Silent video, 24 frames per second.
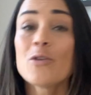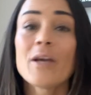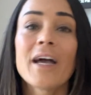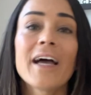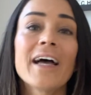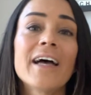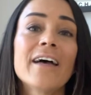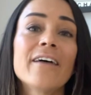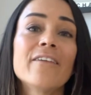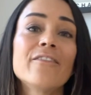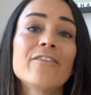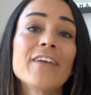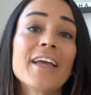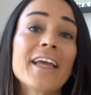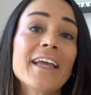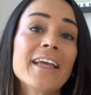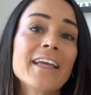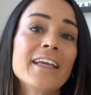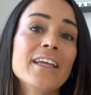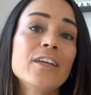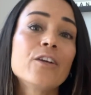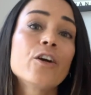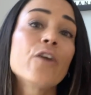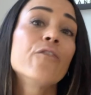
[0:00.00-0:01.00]
have
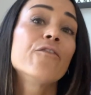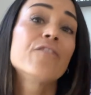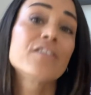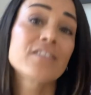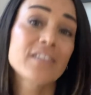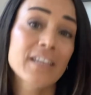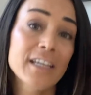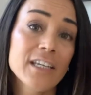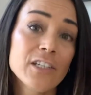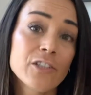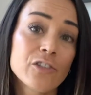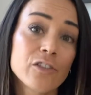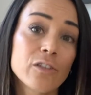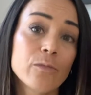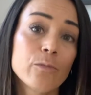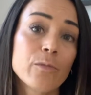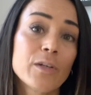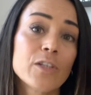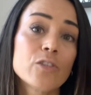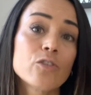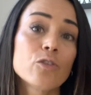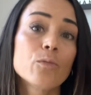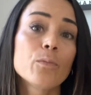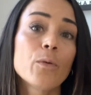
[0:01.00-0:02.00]
a conversation
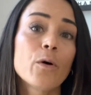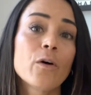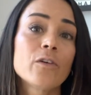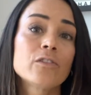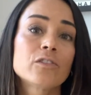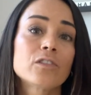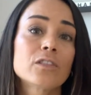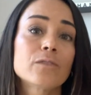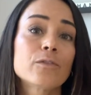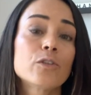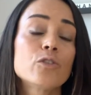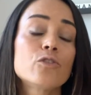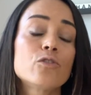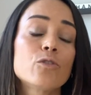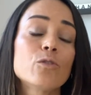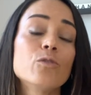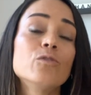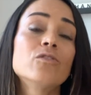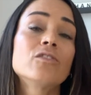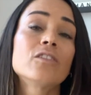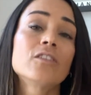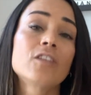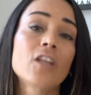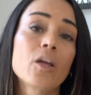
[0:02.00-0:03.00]
with your boss to
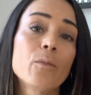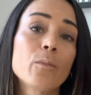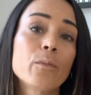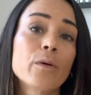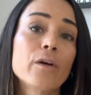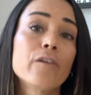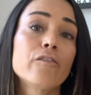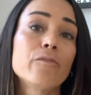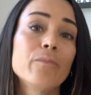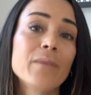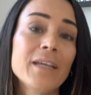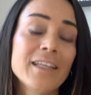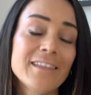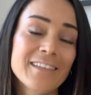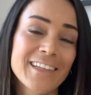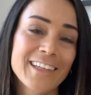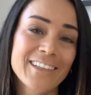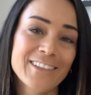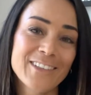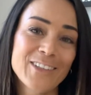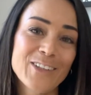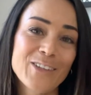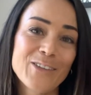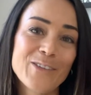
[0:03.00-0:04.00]
reduce the number of
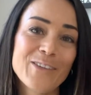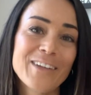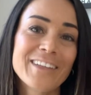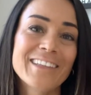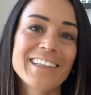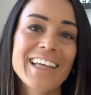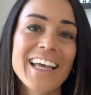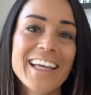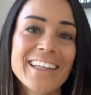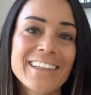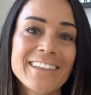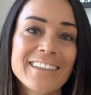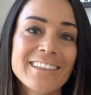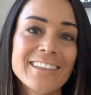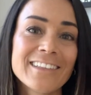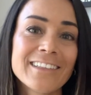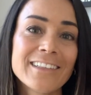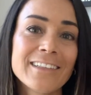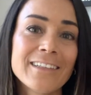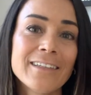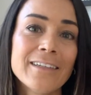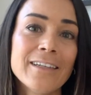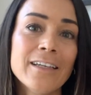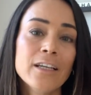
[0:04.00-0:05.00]
meetings you attend?
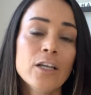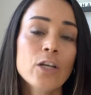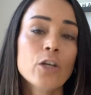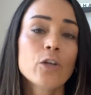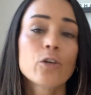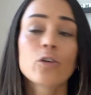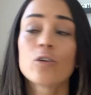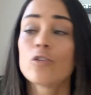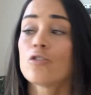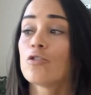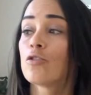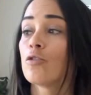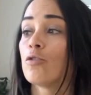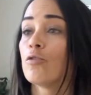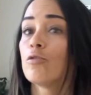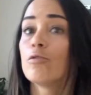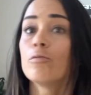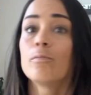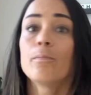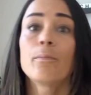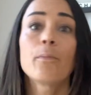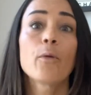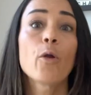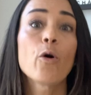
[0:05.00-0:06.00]
Could
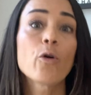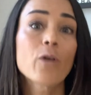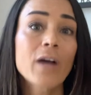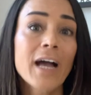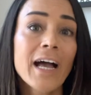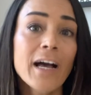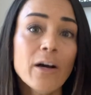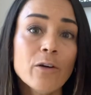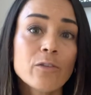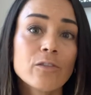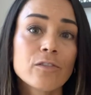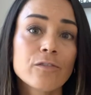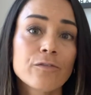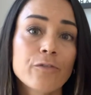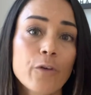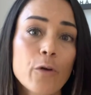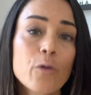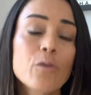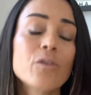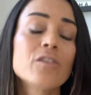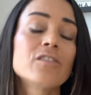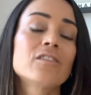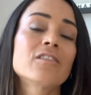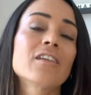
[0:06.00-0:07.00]
you block out
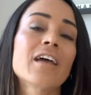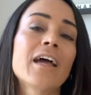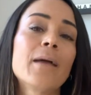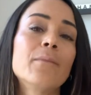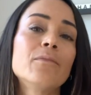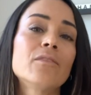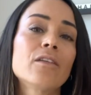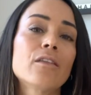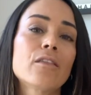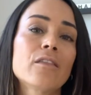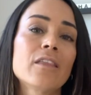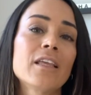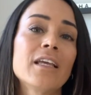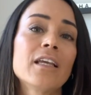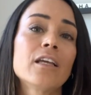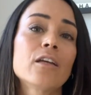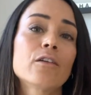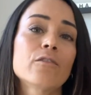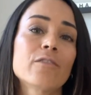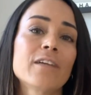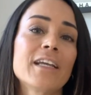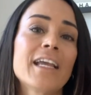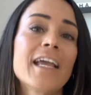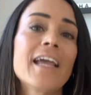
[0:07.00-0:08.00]
focus time to think
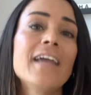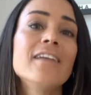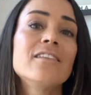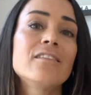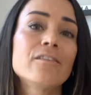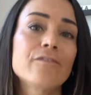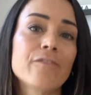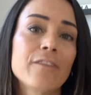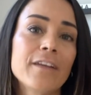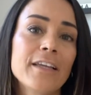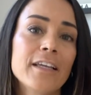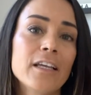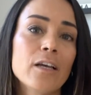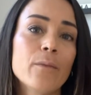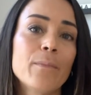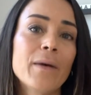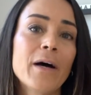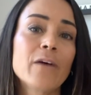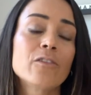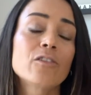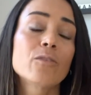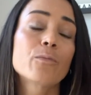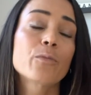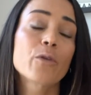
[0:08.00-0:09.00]
creatively
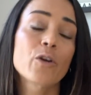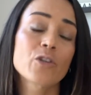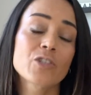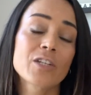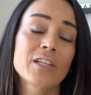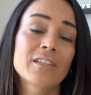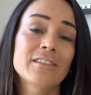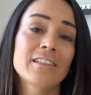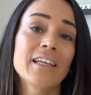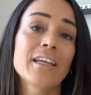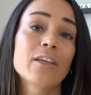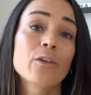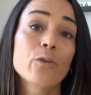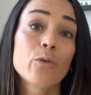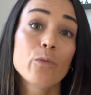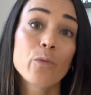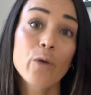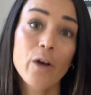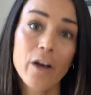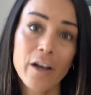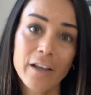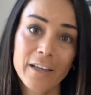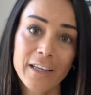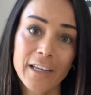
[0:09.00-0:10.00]
about the projects that you're
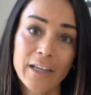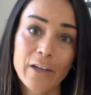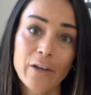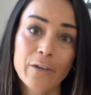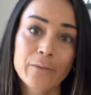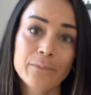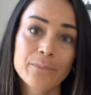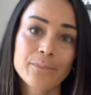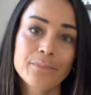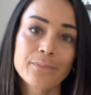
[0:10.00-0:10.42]
working on?